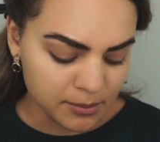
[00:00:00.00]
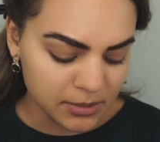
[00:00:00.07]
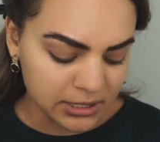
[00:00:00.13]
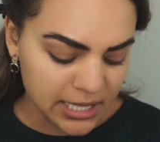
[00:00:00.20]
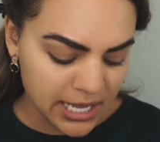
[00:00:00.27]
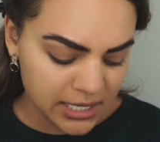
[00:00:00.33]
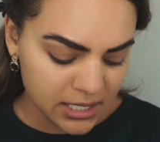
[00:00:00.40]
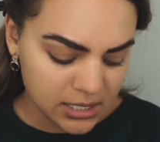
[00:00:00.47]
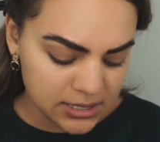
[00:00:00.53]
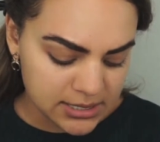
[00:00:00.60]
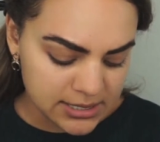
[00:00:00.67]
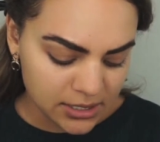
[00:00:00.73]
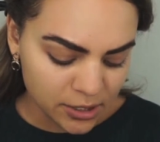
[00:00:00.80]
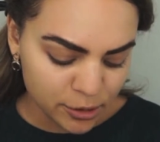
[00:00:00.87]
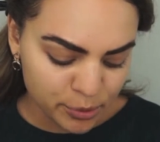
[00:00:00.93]
Milani
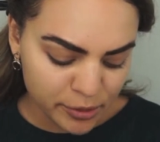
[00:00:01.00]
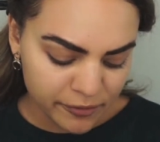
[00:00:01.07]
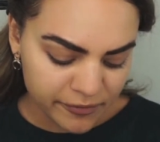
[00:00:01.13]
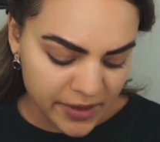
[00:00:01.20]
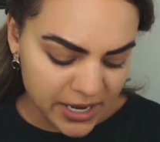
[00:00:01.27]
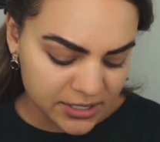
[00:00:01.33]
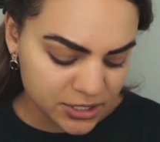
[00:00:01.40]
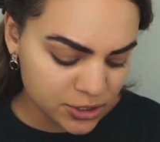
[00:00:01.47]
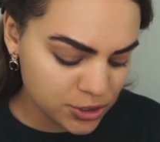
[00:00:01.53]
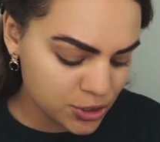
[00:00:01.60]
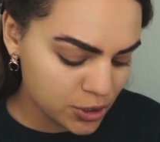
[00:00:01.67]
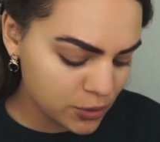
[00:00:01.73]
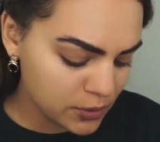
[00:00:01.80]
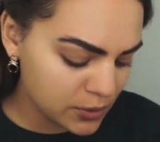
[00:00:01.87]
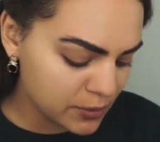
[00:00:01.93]
Conceal and Perfect
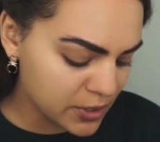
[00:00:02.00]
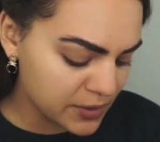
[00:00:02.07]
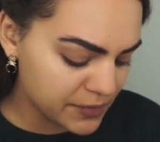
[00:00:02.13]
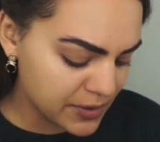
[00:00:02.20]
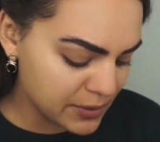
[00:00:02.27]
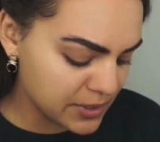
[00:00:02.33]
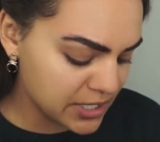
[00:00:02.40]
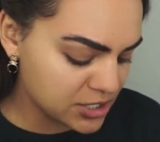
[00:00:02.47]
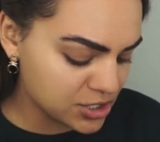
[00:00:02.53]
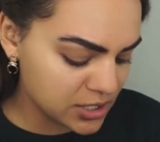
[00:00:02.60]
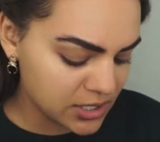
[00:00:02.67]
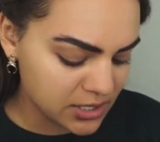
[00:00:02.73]
Two-in-One Foundation